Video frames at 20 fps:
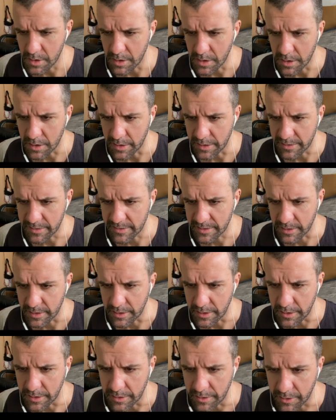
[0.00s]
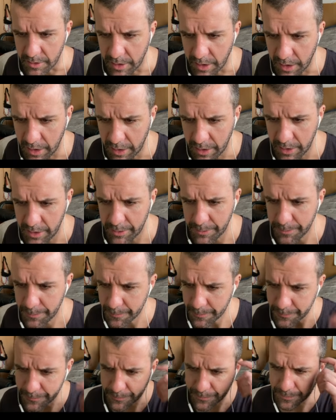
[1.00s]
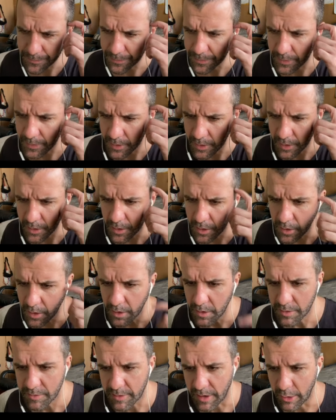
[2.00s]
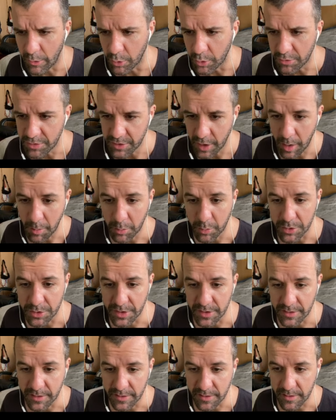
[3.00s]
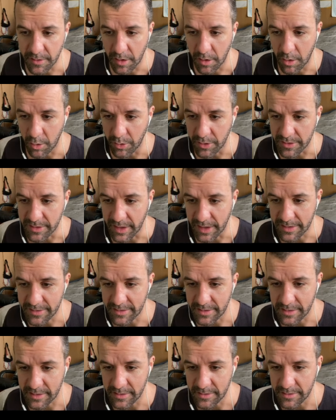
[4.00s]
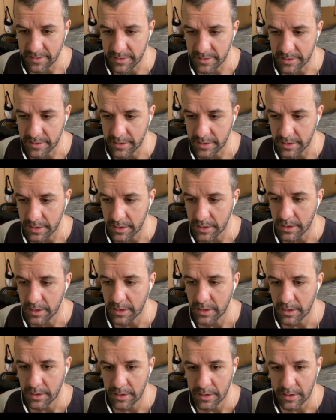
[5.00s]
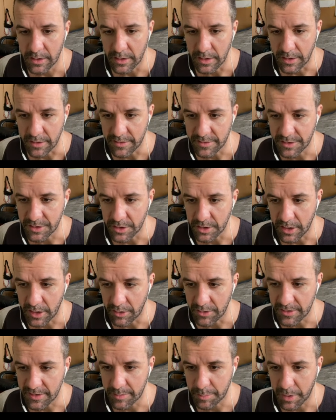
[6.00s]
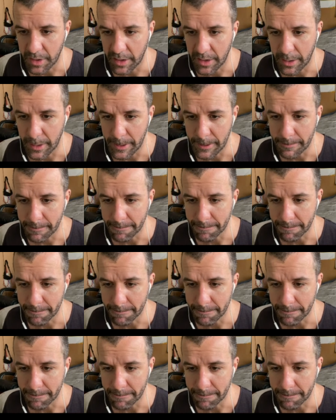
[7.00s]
Let's see here, okay. It's got a rooftop, which is always excellent. Nice chill out spot.